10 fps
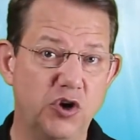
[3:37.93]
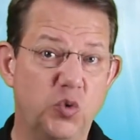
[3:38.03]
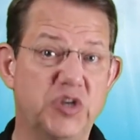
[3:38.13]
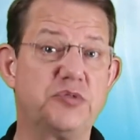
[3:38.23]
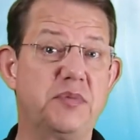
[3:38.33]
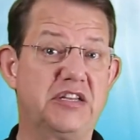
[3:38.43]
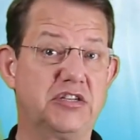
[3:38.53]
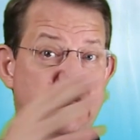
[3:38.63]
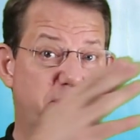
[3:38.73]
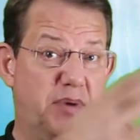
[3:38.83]
which
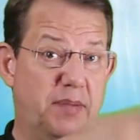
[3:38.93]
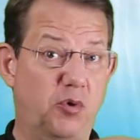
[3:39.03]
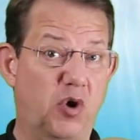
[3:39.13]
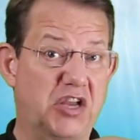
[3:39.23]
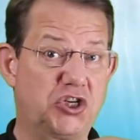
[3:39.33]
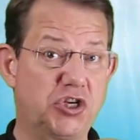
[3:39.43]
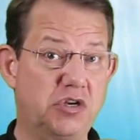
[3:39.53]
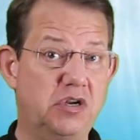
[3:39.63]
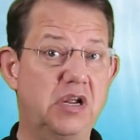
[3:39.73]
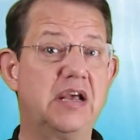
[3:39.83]
means the
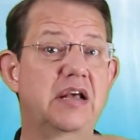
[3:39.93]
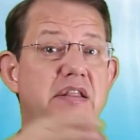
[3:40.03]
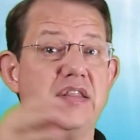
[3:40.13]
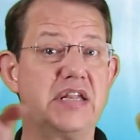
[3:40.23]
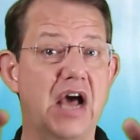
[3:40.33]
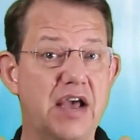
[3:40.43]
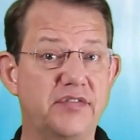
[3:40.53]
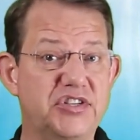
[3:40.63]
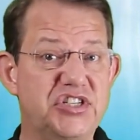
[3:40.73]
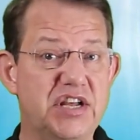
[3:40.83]
preparation, the dive
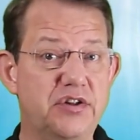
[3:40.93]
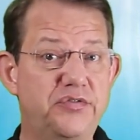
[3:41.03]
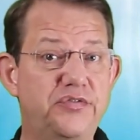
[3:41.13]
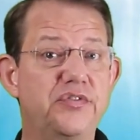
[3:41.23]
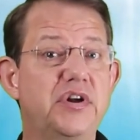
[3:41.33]
itself,